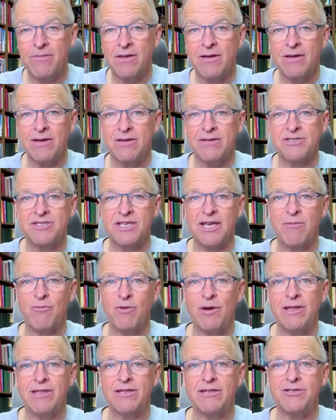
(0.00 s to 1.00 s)
Same
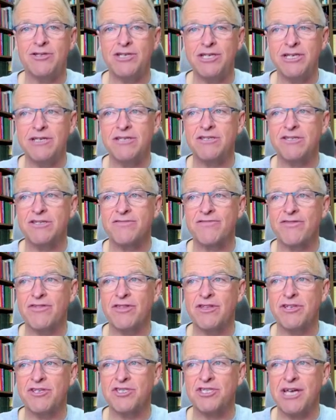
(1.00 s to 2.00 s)
way that Jesus, for
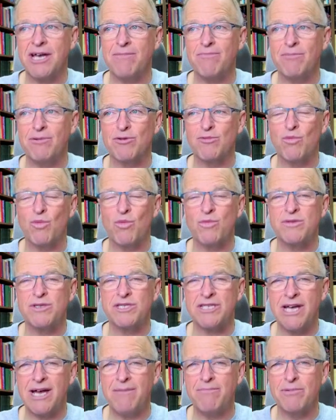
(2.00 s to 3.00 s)
the
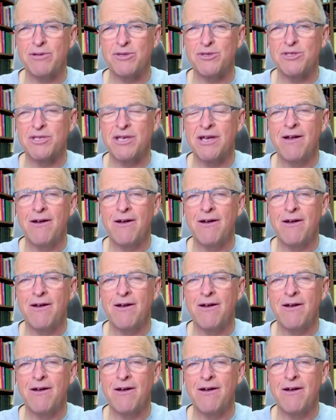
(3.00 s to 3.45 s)
disciples,